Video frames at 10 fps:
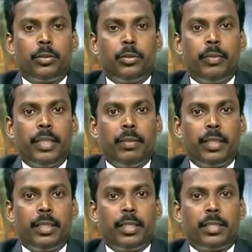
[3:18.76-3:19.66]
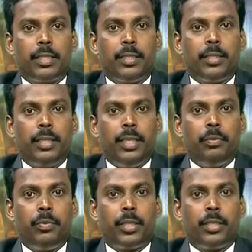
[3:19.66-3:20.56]
So, whenever there is a
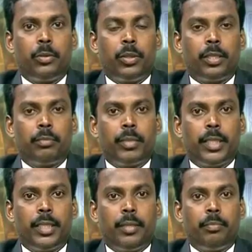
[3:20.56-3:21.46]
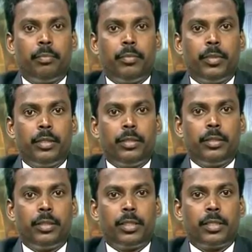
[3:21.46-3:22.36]
need for a token by the
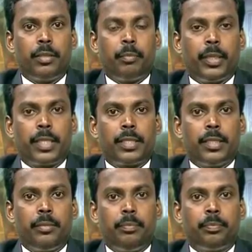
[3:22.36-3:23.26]
uh, that is your parser,